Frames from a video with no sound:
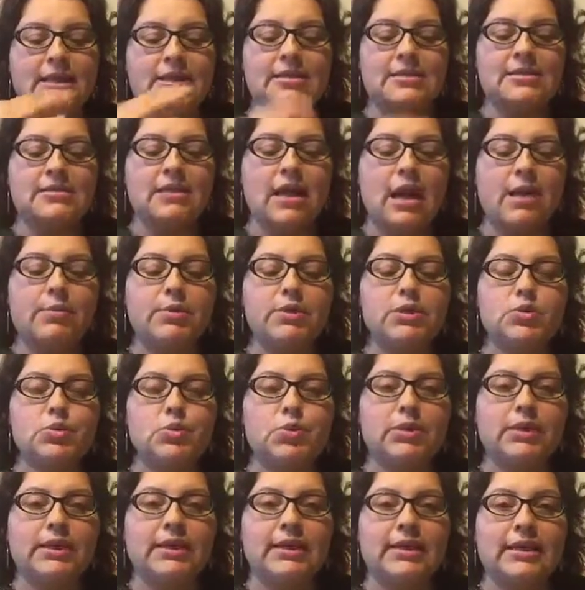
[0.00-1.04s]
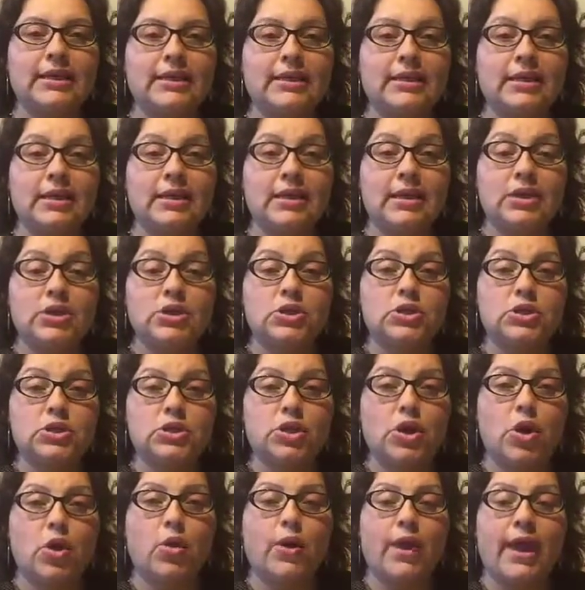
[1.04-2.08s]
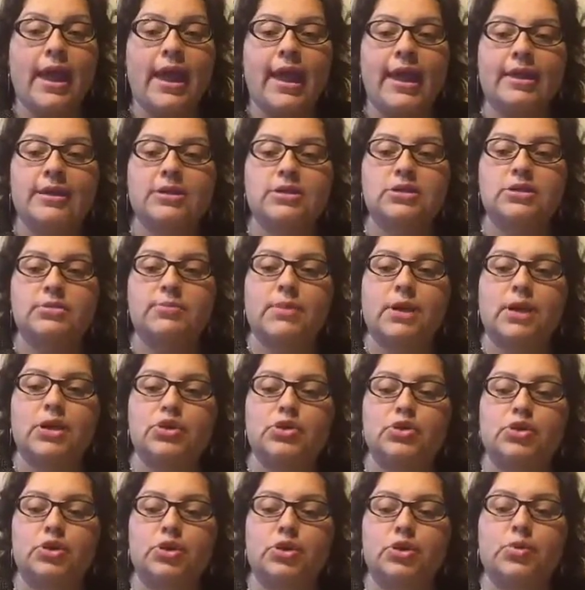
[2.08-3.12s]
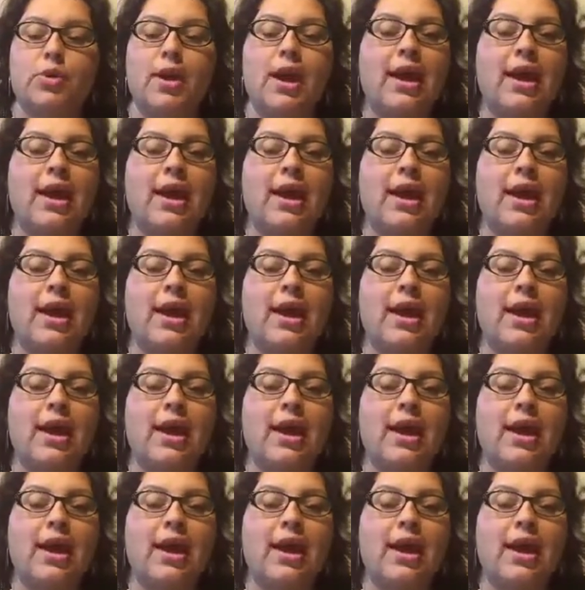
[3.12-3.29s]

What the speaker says: So that one's really good to go and to make sure you